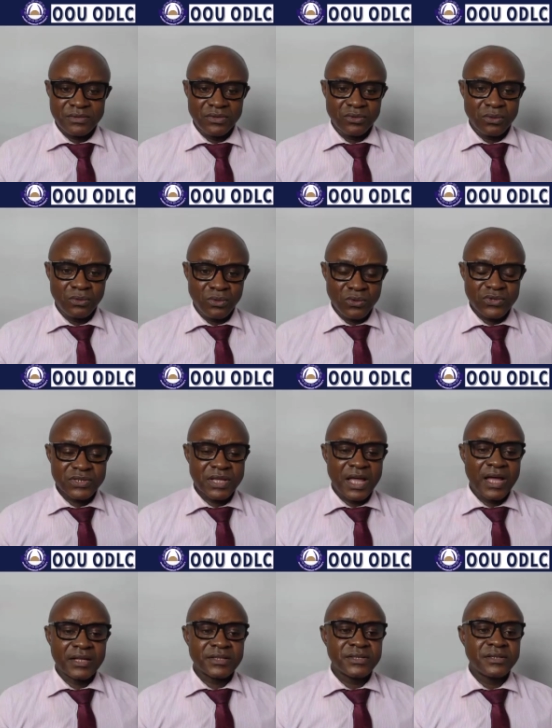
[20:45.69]
looks
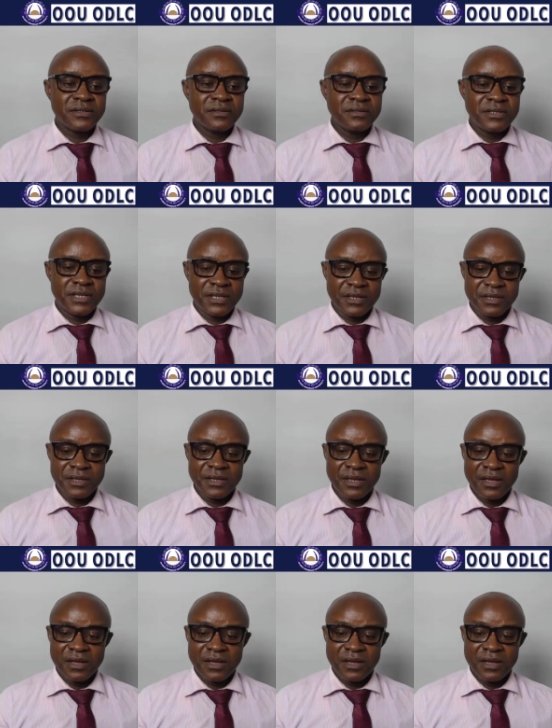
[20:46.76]
at the